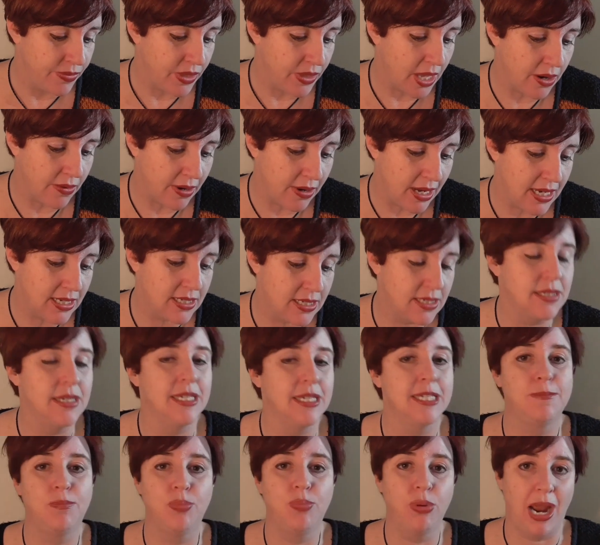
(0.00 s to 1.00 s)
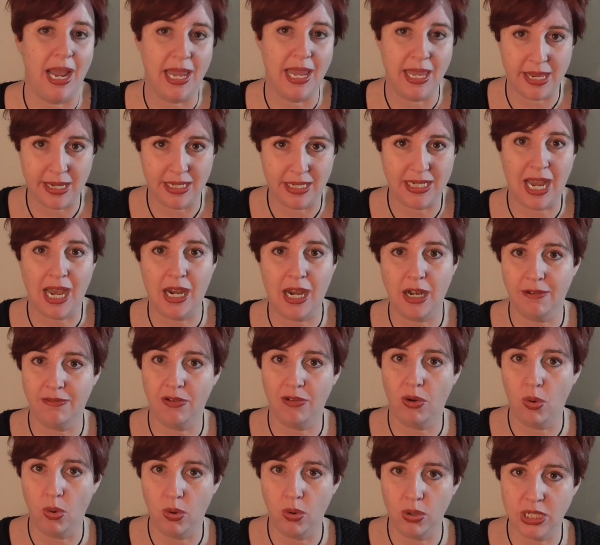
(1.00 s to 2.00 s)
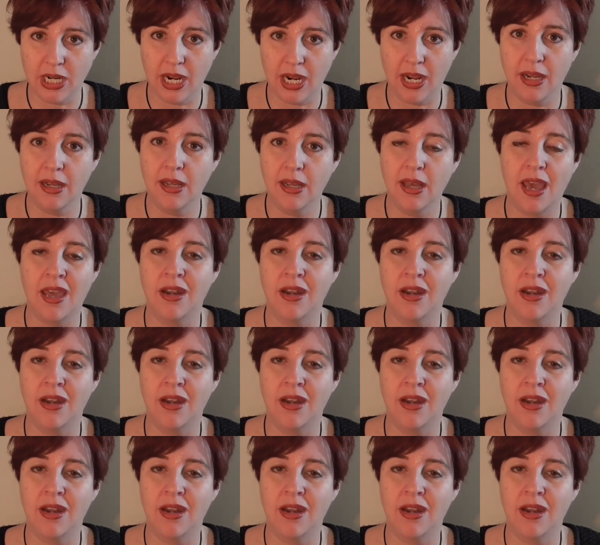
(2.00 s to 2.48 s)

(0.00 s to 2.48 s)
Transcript: There is this breaking down of order,